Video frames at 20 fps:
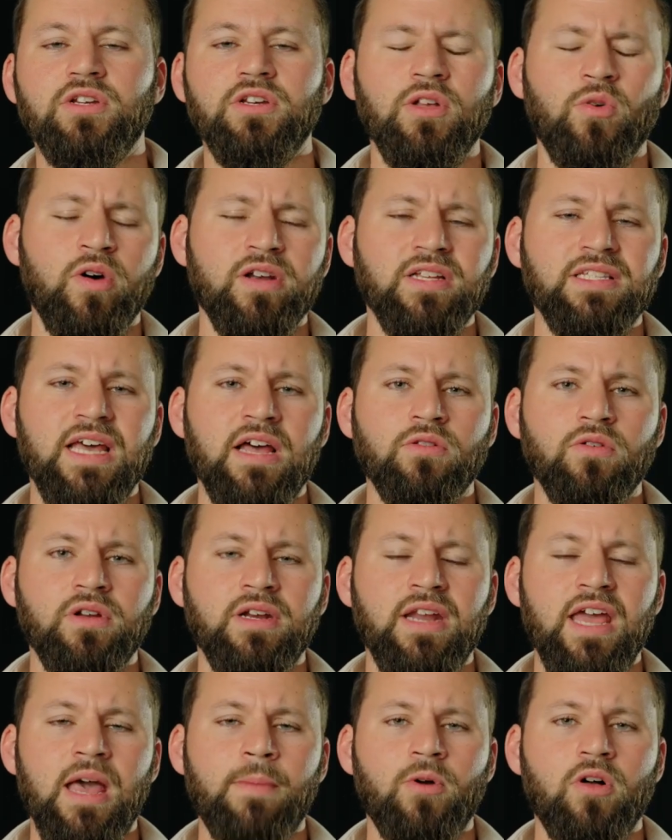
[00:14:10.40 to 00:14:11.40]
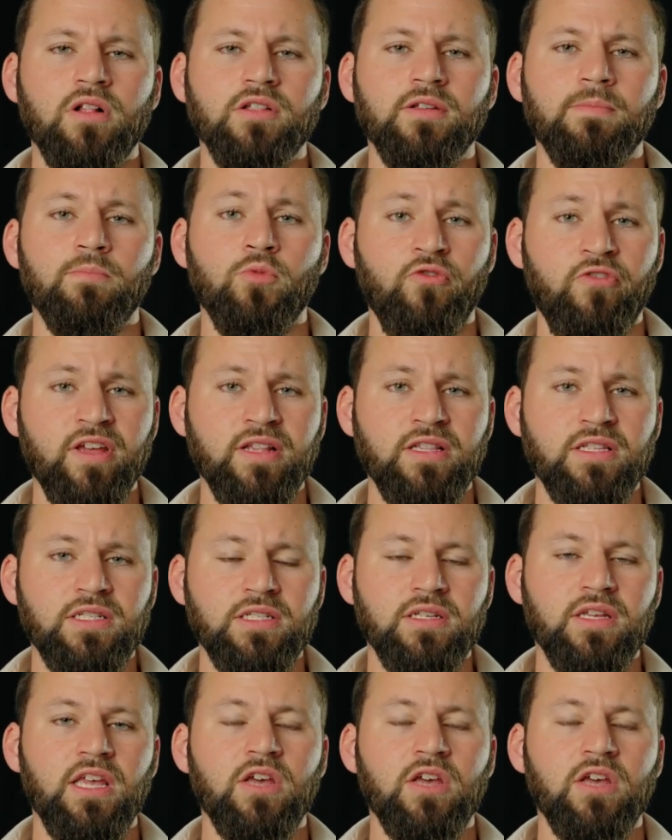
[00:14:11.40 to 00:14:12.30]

you'll want to download an app called Move It.